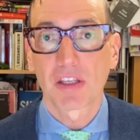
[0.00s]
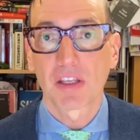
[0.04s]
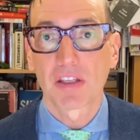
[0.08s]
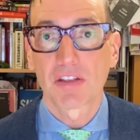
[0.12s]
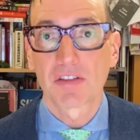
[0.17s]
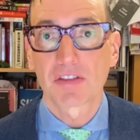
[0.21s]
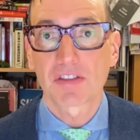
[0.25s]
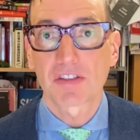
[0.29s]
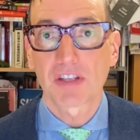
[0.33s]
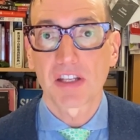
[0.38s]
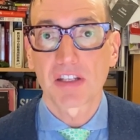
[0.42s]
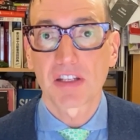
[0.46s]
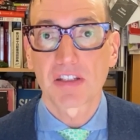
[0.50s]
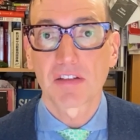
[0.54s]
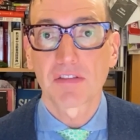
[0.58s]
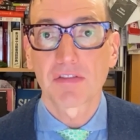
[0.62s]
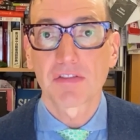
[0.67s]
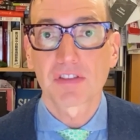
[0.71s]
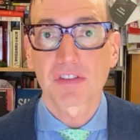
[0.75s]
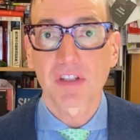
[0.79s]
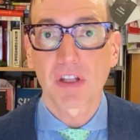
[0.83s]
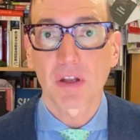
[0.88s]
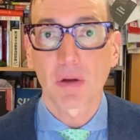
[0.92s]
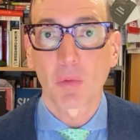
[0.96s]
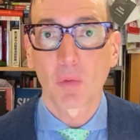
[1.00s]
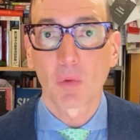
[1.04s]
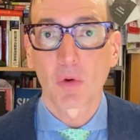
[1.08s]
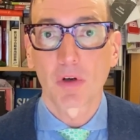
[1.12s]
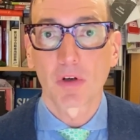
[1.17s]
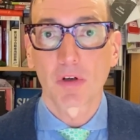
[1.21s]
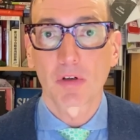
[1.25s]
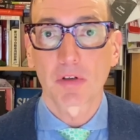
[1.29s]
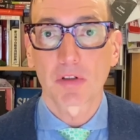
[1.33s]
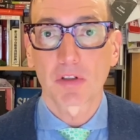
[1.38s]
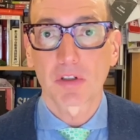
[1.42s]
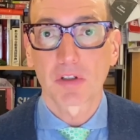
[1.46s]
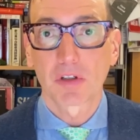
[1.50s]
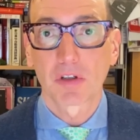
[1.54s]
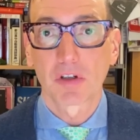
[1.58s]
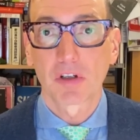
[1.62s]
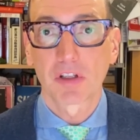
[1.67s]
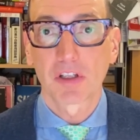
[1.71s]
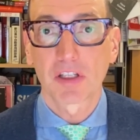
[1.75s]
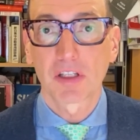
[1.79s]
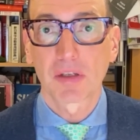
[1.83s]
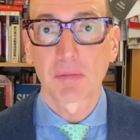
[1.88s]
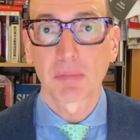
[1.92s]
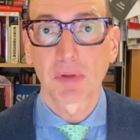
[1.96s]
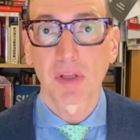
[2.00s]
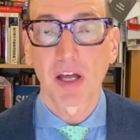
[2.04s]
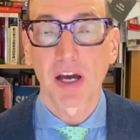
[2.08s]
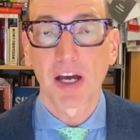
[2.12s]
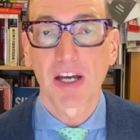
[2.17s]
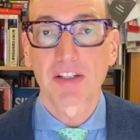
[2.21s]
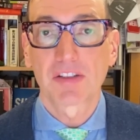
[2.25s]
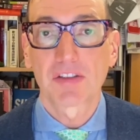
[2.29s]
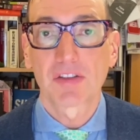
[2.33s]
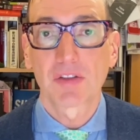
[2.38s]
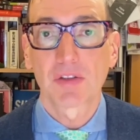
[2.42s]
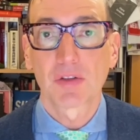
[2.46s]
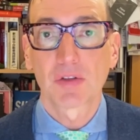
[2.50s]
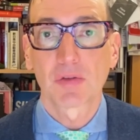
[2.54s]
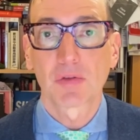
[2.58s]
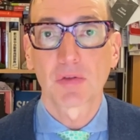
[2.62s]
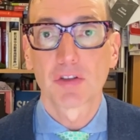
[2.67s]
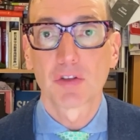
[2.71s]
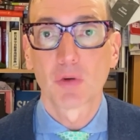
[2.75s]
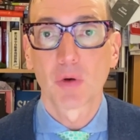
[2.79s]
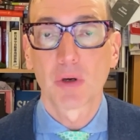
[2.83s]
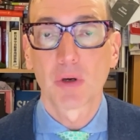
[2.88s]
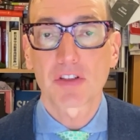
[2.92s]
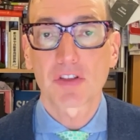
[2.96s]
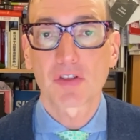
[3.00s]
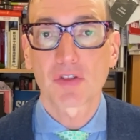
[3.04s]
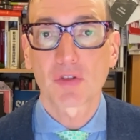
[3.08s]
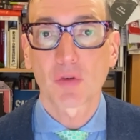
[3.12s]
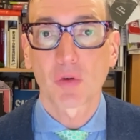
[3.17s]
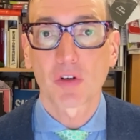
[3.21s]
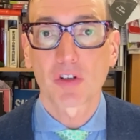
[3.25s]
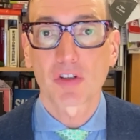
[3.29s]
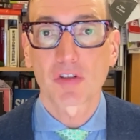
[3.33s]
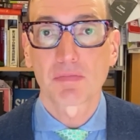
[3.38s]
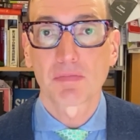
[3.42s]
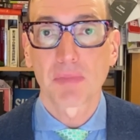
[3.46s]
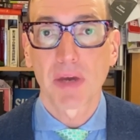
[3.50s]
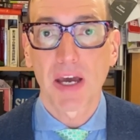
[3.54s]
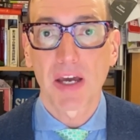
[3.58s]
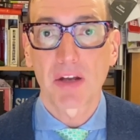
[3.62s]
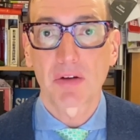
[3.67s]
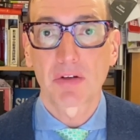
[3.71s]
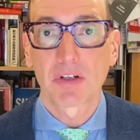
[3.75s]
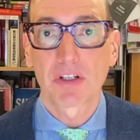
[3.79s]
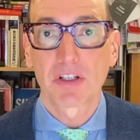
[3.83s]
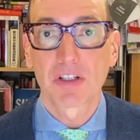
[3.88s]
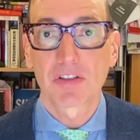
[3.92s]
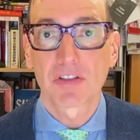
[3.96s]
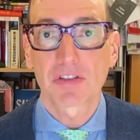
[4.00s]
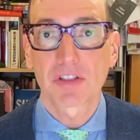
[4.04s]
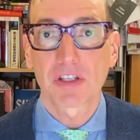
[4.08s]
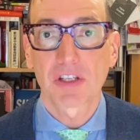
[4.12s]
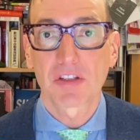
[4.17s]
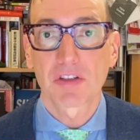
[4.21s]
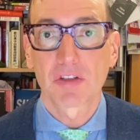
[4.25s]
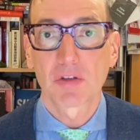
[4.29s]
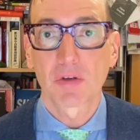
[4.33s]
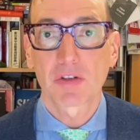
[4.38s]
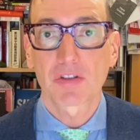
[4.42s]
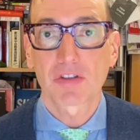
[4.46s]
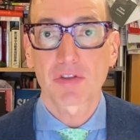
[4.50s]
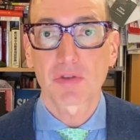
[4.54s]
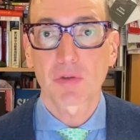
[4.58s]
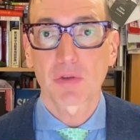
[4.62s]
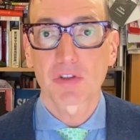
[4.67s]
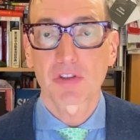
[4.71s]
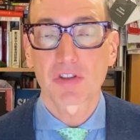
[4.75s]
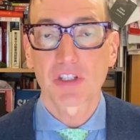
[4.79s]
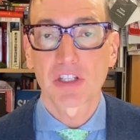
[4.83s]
incentives that were currently applied to US sourced batteries and US sourced